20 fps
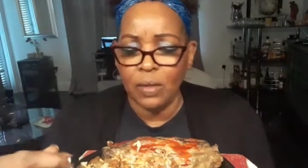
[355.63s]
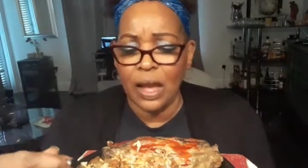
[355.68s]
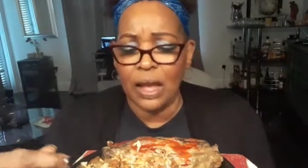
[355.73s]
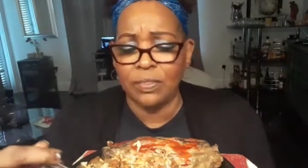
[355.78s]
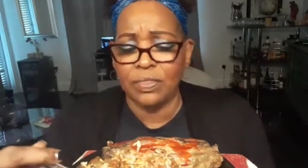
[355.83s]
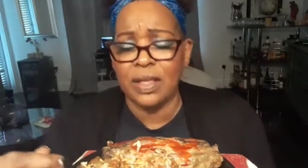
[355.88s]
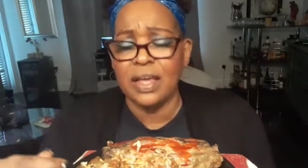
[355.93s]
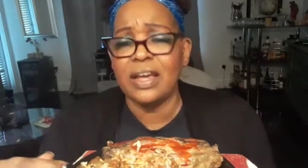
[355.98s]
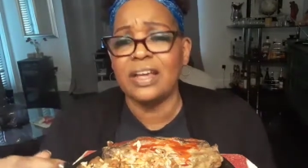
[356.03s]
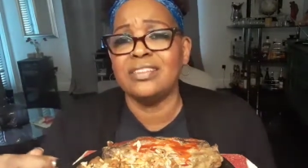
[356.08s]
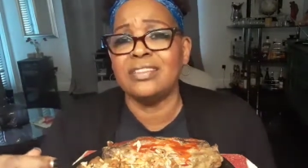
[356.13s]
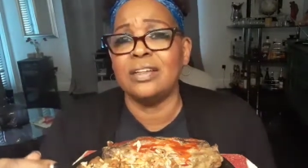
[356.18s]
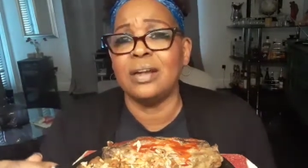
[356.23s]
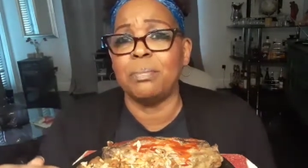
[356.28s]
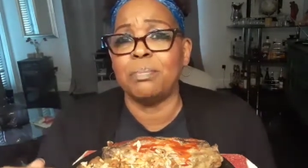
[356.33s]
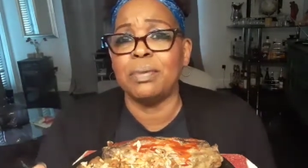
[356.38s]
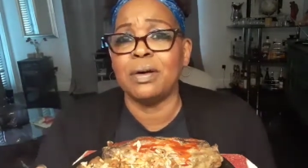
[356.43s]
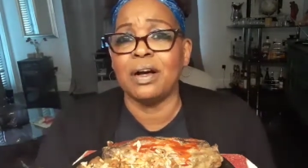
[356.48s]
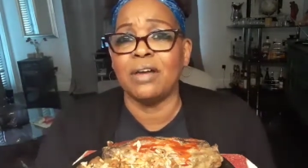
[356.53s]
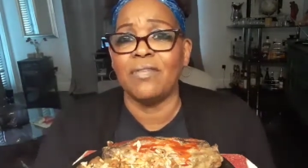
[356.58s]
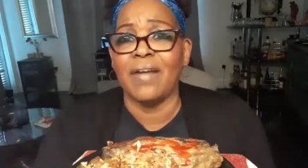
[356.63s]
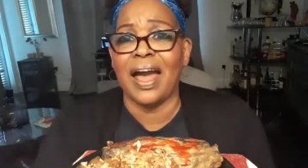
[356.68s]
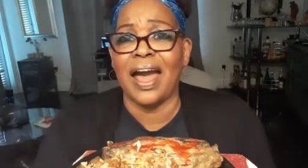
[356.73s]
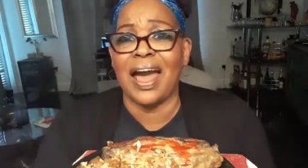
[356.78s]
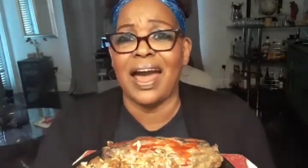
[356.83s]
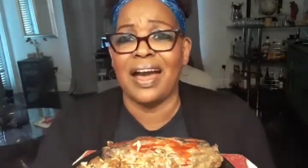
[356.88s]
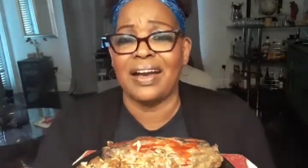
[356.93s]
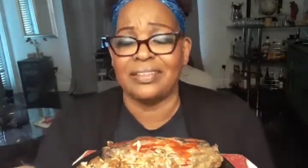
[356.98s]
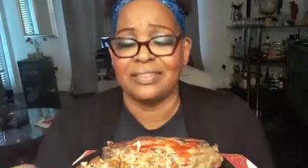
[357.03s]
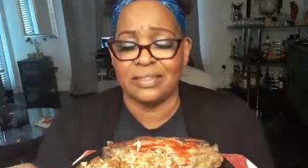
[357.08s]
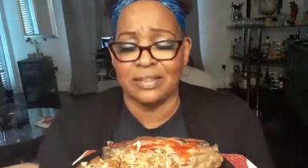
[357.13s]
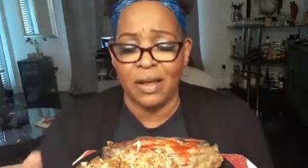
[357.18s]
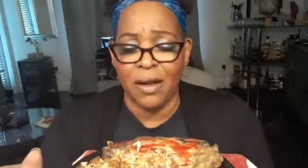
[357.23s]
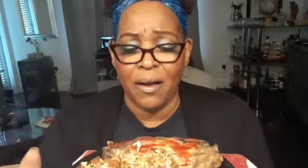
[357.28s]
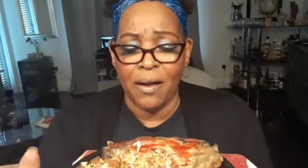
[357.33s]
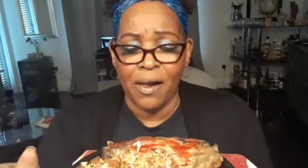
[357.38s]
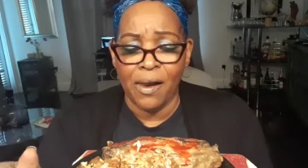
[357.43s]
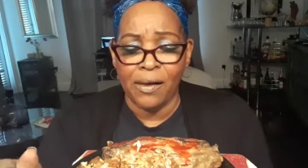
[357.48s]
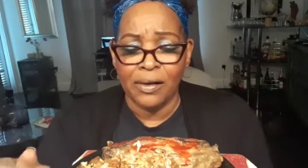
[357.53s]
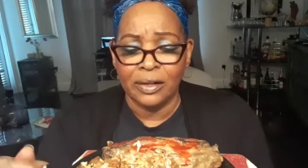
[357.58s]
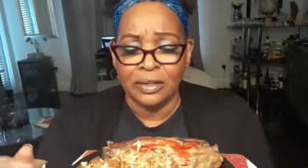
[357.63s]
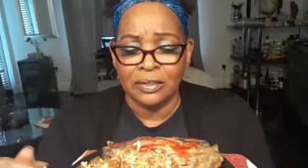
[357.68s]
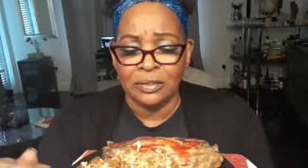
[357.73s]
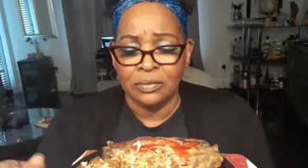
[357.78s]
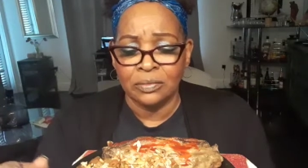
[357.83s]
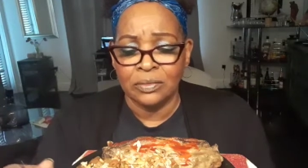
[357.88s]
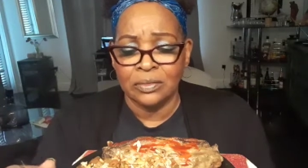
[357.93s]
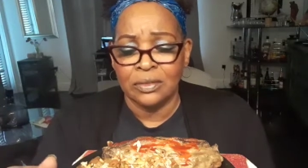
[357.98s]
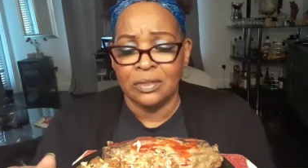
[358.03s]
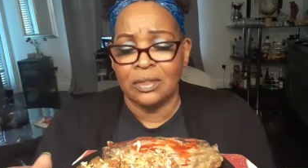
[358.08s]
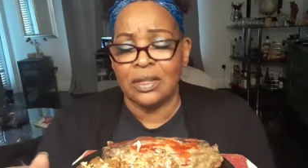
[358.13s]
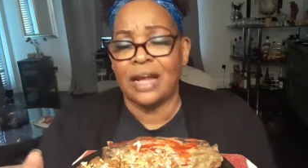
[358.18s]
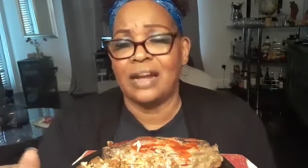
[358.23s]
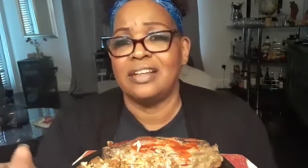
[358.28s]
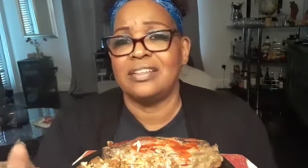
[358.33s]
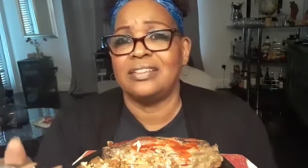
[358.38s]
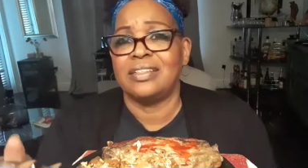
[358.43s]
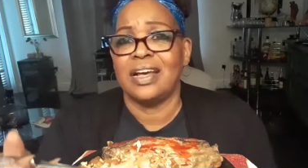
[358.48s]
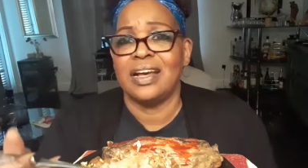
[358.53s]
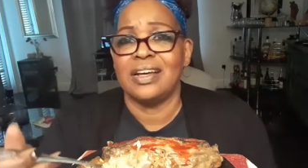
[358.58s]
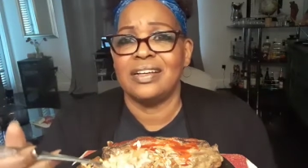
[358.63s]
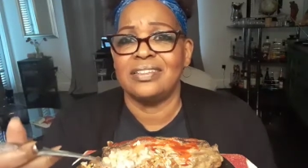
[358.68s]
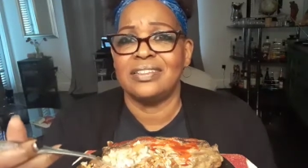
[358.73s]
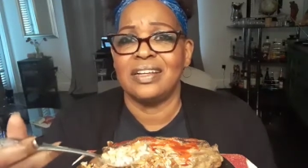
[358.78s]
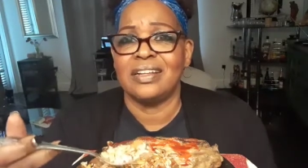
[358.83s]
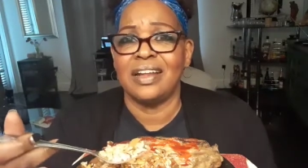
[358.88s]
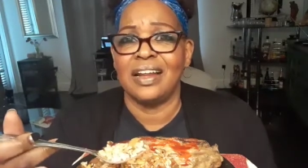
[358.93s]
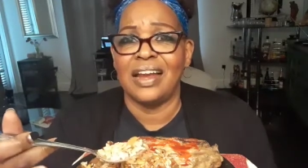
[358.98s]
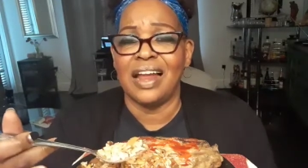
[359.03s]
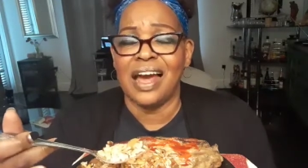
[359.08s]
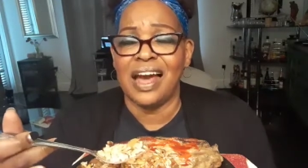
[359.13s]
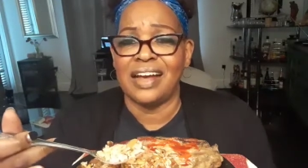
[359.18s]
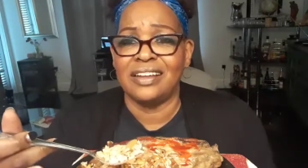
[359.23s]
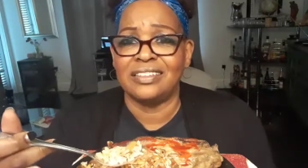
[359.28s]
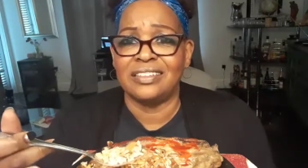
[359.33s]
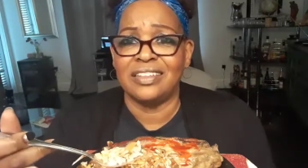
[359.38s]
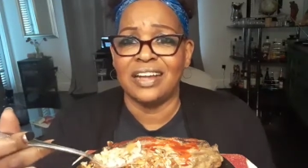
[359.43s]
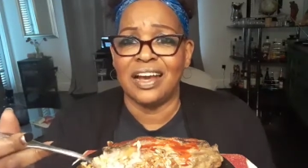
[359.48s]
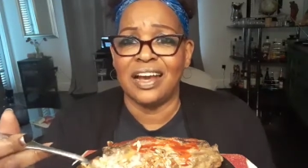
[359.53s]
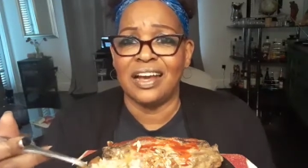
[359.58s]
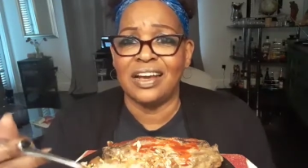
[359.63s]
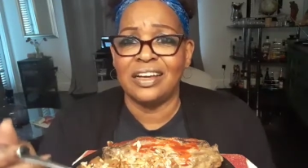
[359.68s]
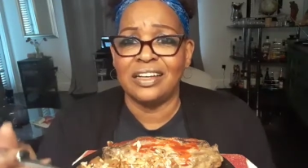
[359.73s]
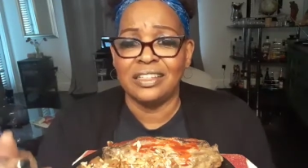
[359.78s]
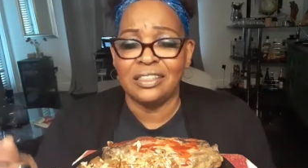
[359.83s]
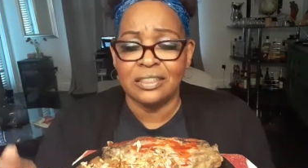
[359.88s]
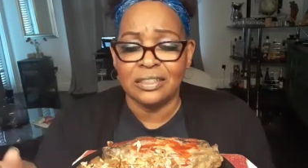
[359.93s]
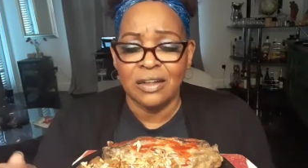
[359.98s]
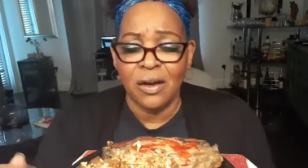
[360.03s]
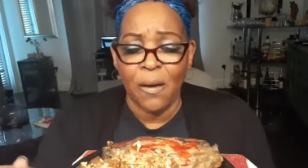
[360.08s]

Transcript: I think it's in the book of Acts that it says in the last days,